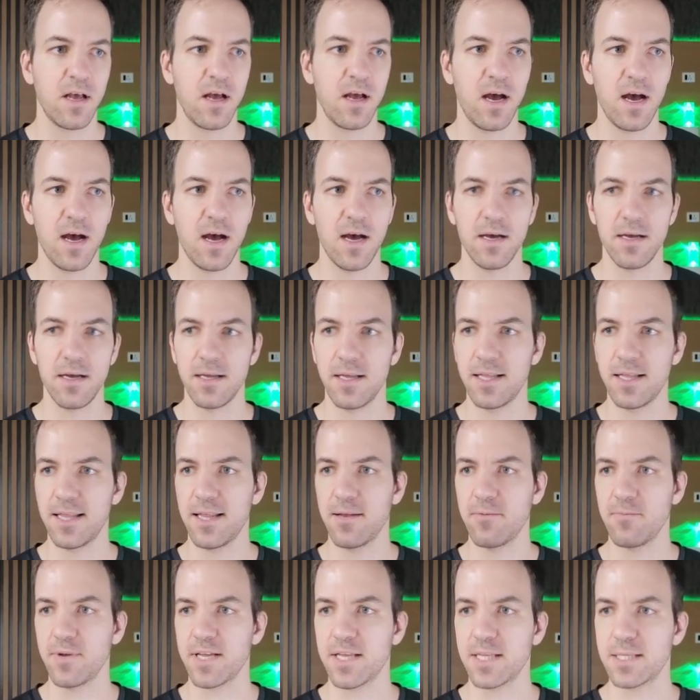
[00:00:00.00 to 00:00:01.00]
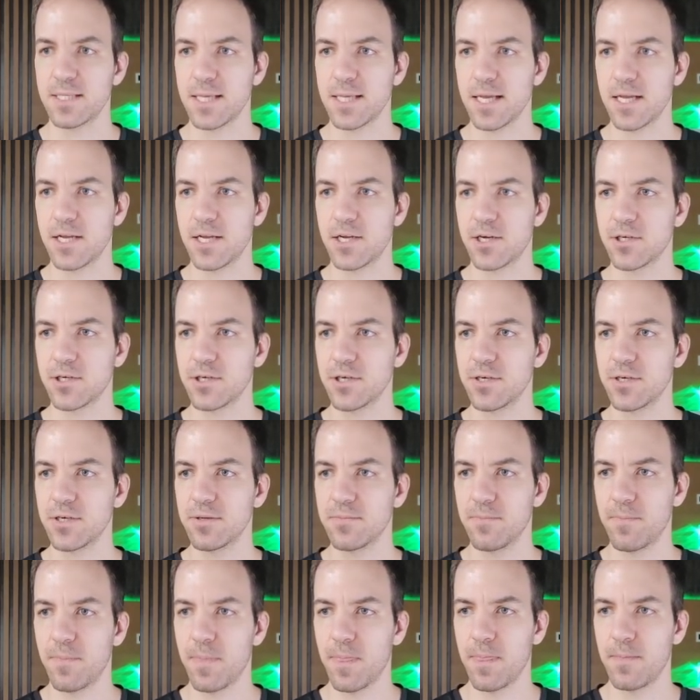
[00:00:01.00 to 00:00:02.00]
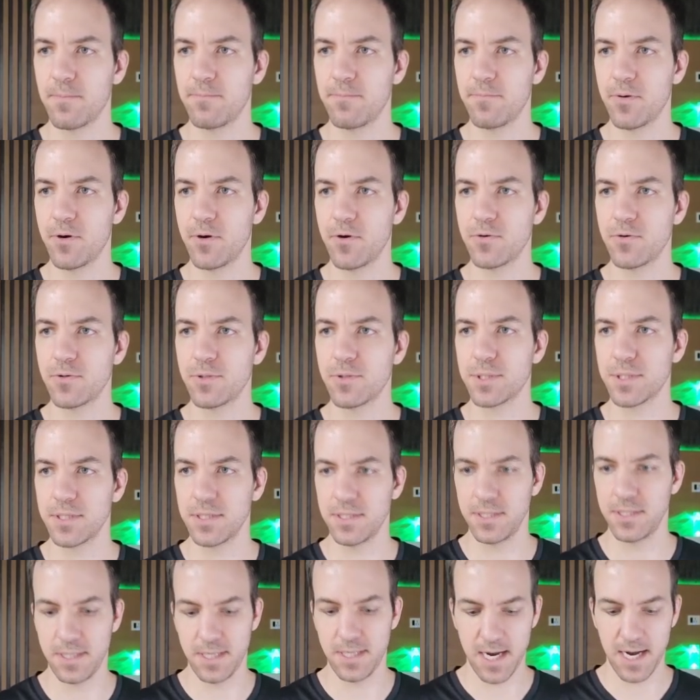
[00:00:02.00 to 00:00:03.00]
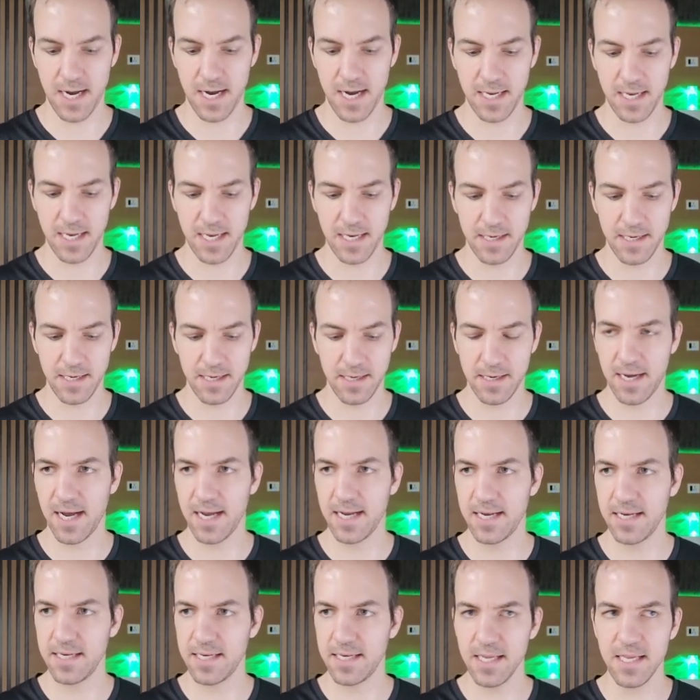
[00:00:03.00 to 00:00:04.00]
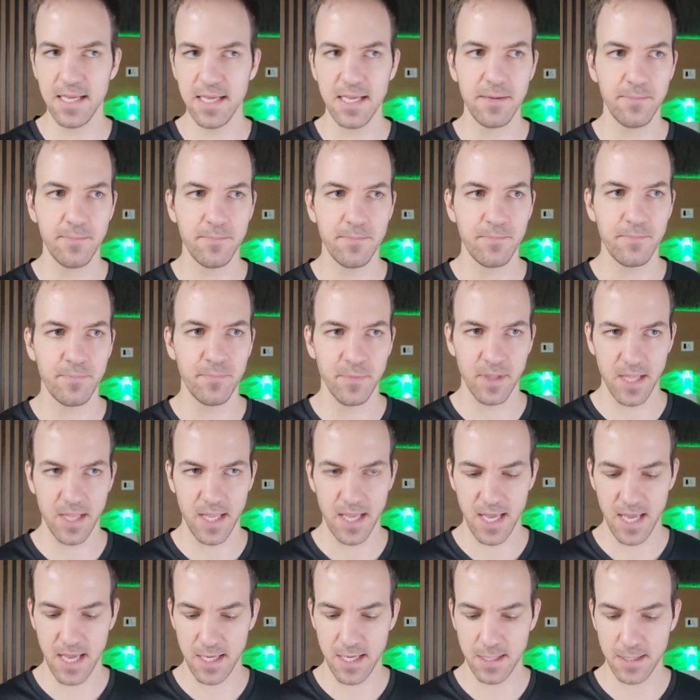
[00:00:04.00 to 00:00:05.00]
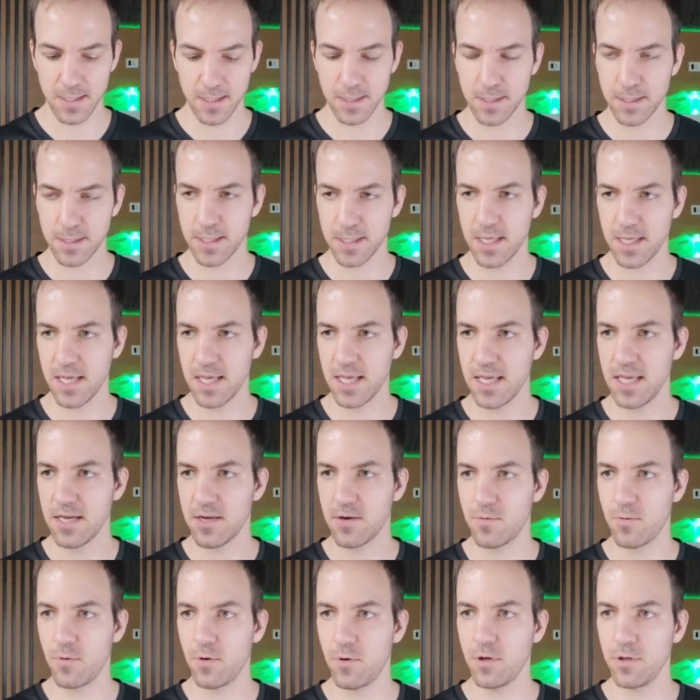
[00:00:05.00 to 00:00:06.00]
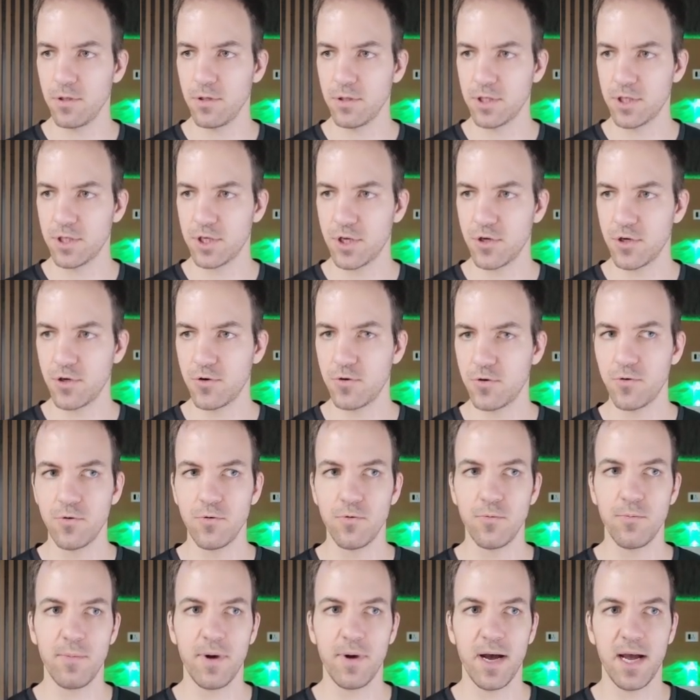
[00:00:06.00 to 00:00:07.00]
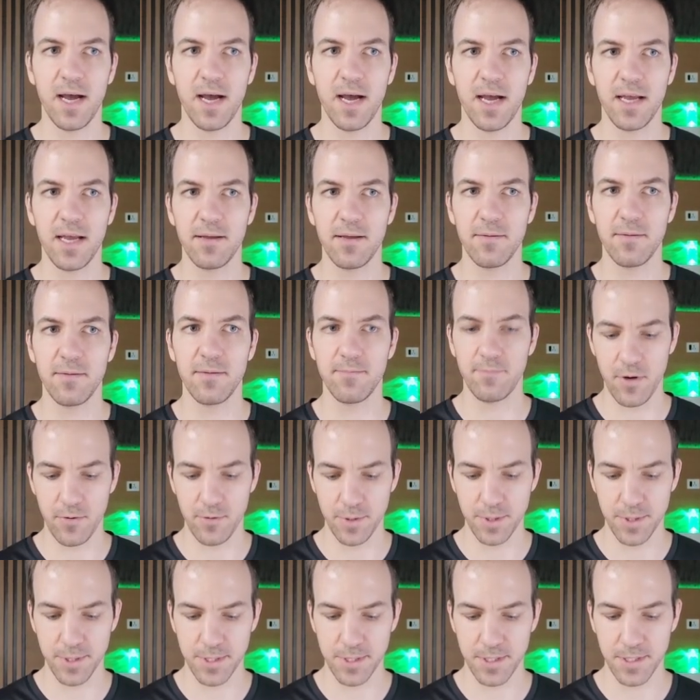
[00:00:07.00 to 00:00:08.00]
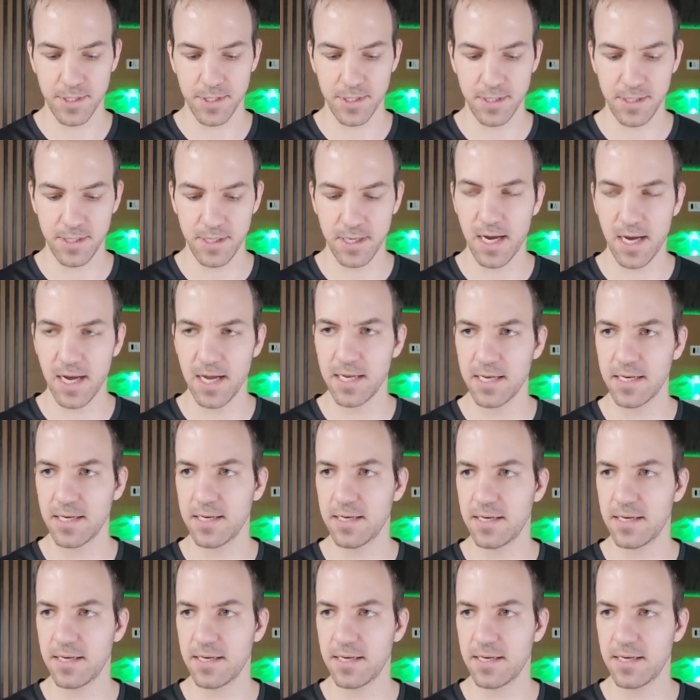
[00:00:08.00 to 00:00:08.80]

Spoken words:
and then we can say current post.id is equal to my post.id.